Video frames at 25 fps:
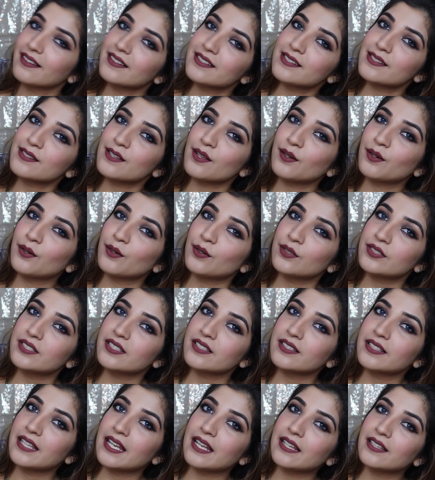So
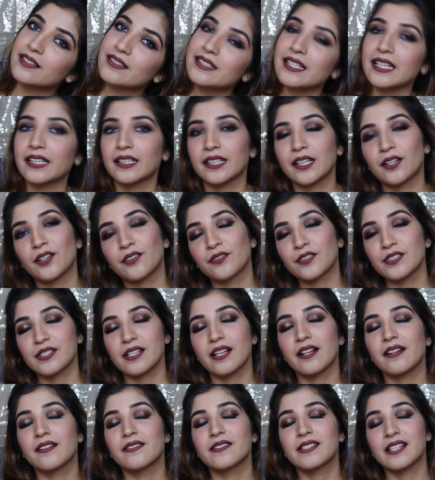till then, take care of
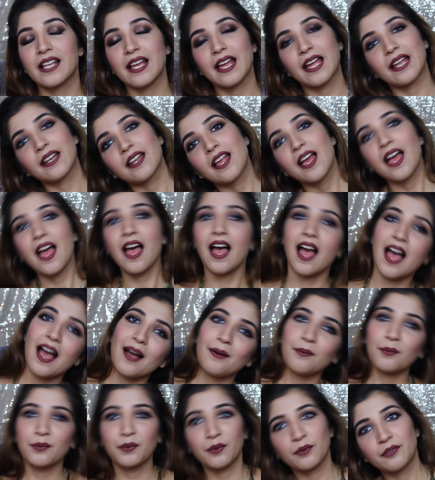yourselves, and
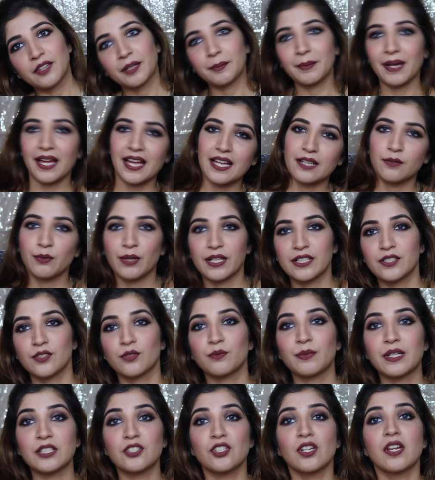I'm moving my head way
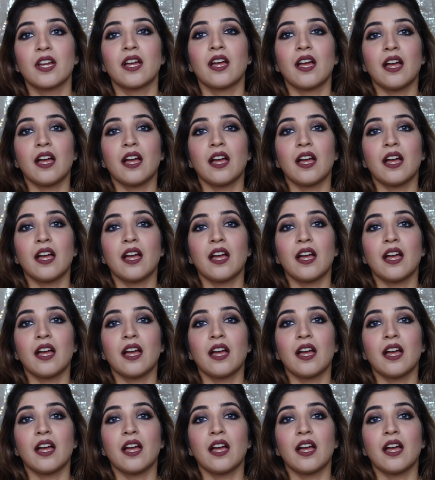too much.